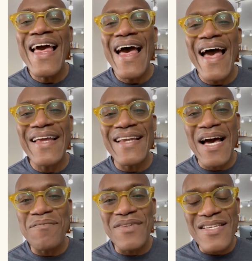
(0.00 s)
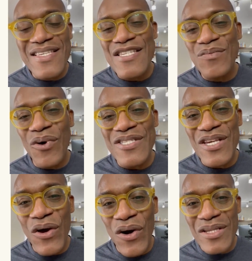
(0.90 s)
And this is what's
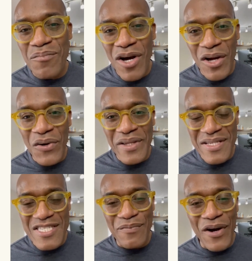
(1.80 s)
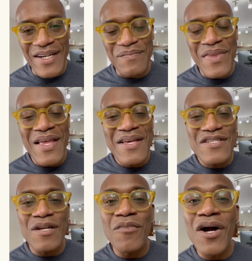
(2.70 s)
called the Mongolian Spot.
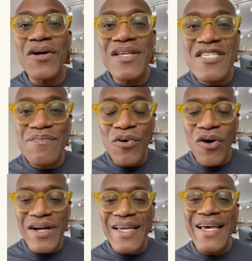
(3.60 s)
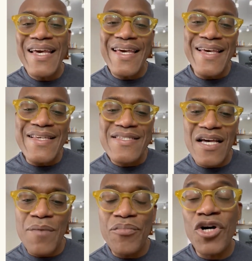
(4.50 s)
So the Mongolian Spot is
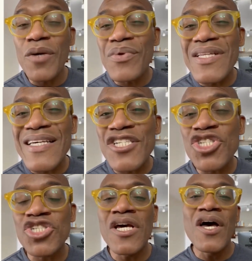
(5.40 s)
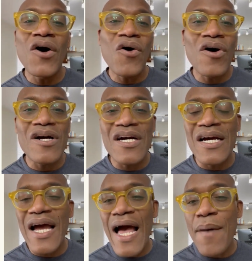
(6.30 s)
a purplish
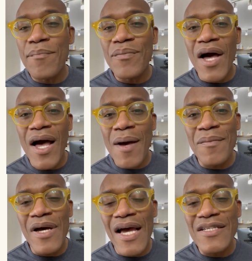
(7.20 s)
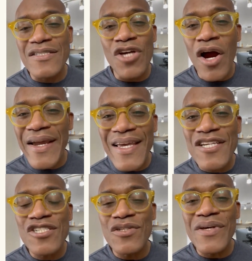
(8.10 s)
or a
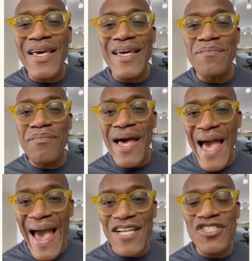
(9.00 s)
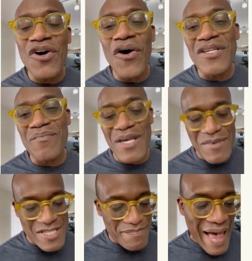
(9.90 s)
darkish looking patch on a
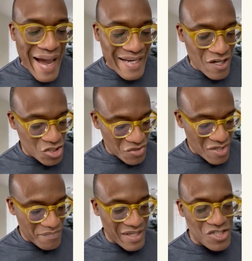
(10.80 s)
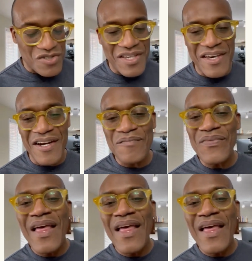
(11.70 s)
baby's back. And I'll show you a picture here